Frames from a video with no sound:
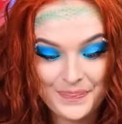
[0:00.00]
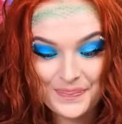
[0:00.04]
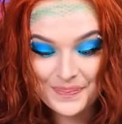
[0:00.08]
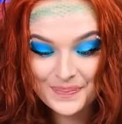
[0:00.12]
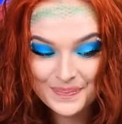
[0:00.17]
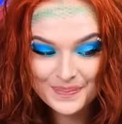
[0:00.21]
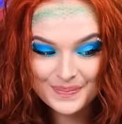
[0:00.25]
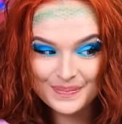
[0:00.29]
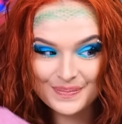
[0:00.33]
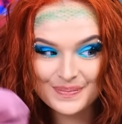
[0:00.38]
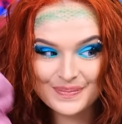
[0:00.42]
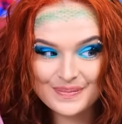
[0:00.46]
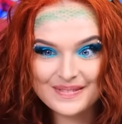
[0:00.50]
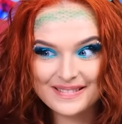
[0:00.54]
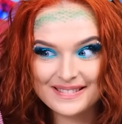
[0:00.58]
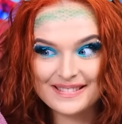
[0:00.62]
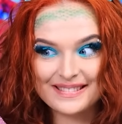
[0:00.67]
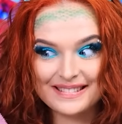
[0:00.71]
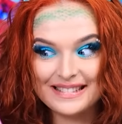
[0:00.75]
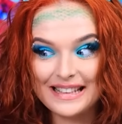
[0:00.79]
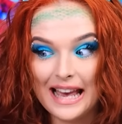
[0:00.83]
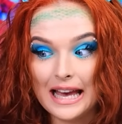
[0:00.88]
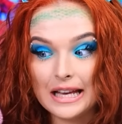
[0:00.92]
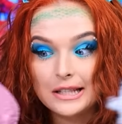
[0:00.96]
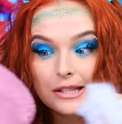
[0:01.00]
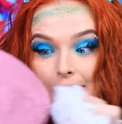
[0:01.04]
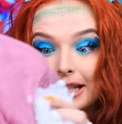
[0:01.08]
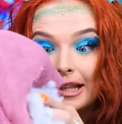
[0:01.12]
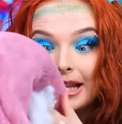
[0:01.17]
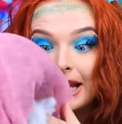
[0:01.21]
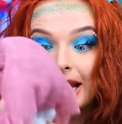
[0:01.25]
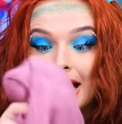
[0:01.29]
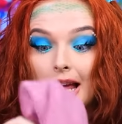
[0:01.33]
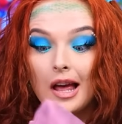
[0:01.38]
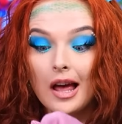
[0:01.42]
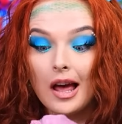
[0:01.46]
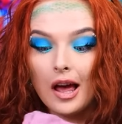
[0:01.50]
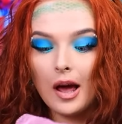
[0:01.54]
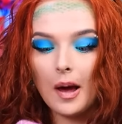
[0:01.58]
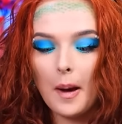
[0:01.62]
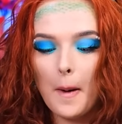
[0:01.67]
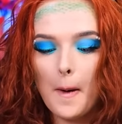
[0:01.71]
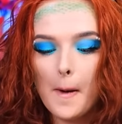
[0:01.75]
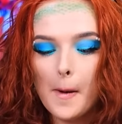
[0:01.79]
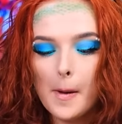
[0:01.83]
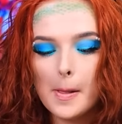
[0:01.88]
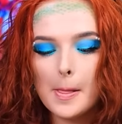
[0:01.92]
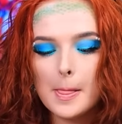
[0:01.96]
stuffing is here, so we
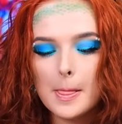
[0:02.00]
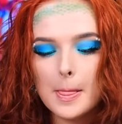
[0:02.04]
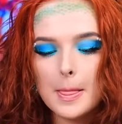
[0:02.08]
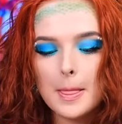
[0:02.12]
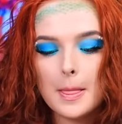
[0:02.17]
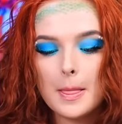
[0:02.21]
just need to